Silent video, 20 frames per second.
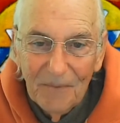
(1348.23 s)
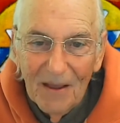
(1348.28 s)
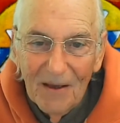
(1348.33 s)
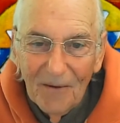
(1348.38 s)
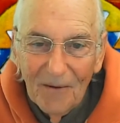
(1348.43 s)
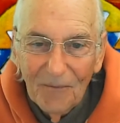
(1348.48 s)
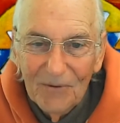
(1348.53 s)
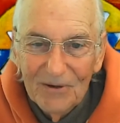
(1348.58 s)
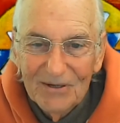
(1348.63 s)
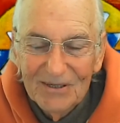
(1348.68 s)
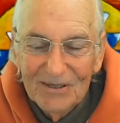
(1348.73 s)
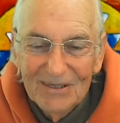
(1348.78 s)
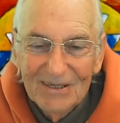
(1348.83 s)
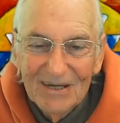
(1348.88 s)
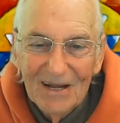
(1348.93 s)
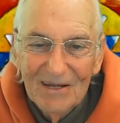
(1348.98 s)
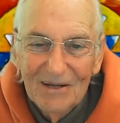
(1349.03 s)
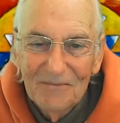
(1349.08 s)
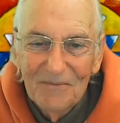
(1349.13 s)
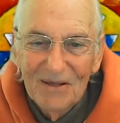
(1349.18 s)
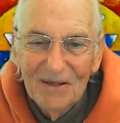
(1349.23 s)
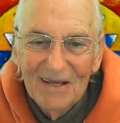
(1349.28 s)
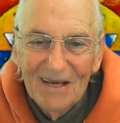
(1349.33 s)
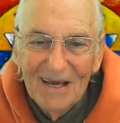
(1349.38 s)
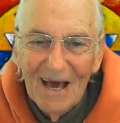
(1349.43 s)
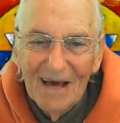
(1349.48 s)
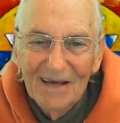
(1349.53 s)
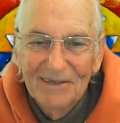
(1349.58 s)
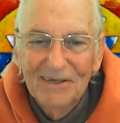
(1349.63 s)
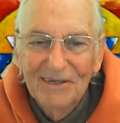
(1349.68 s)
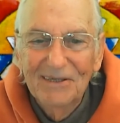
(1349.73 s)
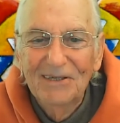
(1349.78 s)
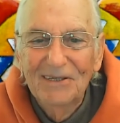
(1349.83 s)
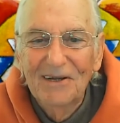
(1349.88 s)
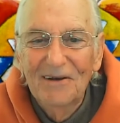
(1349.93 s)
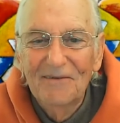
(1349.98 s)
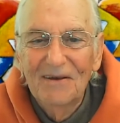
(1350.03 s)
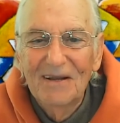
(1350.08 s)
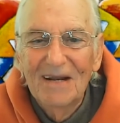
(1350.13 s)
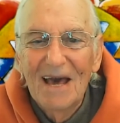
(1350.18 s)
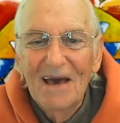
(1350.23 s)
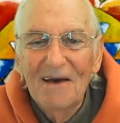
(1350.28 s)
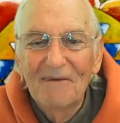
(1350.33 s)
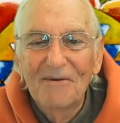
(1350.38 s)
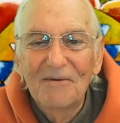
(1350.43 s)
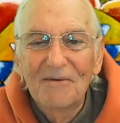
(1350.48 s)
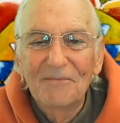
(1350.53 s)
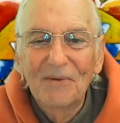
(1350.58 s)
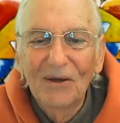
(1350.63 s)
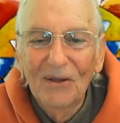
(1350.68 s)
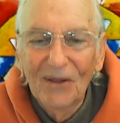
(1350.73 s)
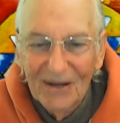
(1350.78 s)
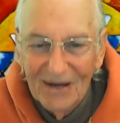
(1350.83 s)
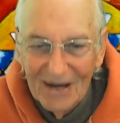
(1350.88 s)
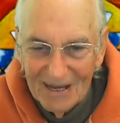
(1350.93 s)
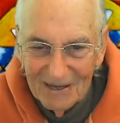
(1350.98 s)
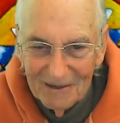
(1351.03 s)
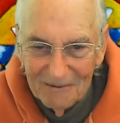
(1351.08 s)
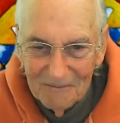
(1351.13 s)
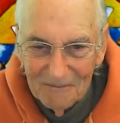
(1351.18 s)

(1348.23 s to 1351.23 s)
which is said to be the essence of ineffability,